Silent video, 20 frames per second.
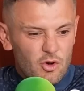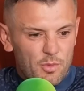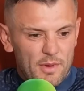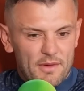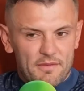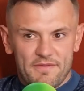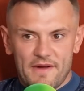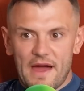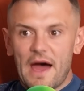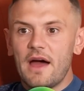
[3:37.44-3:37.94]
a little
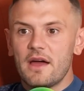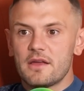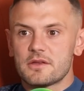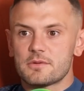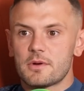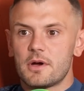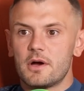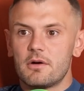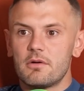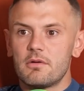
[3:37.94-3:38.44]
bit fat
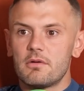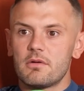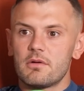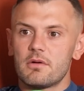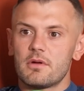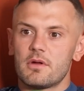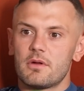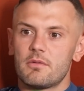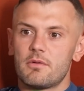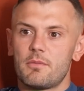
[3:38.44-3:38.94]
as well.
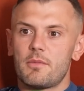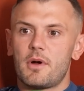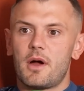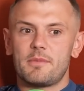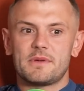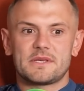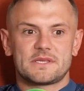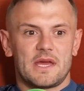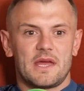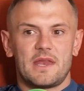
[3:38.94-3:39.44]
Right. You wouldn't
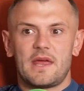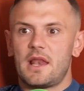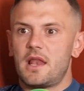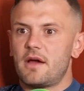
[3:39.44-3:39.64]
mind me saying